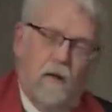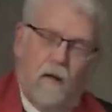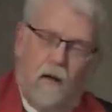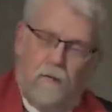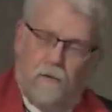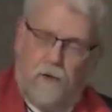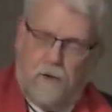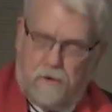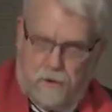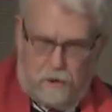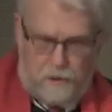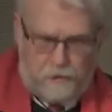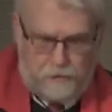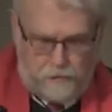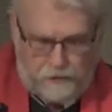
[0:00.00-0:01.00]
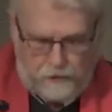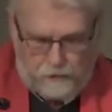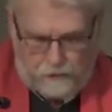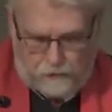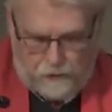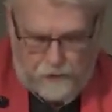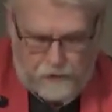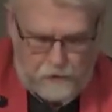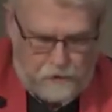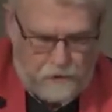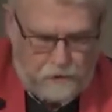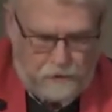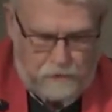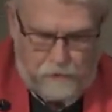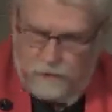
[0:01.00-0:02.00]
of our children and
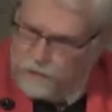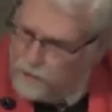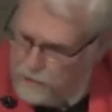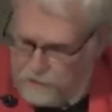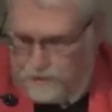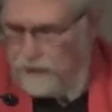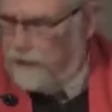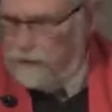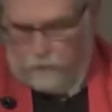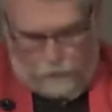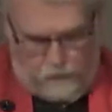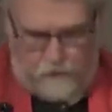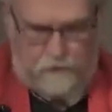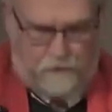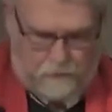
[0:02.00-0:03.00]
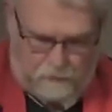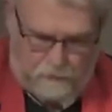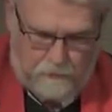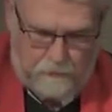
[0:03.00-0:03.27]
grandchildren just like we do.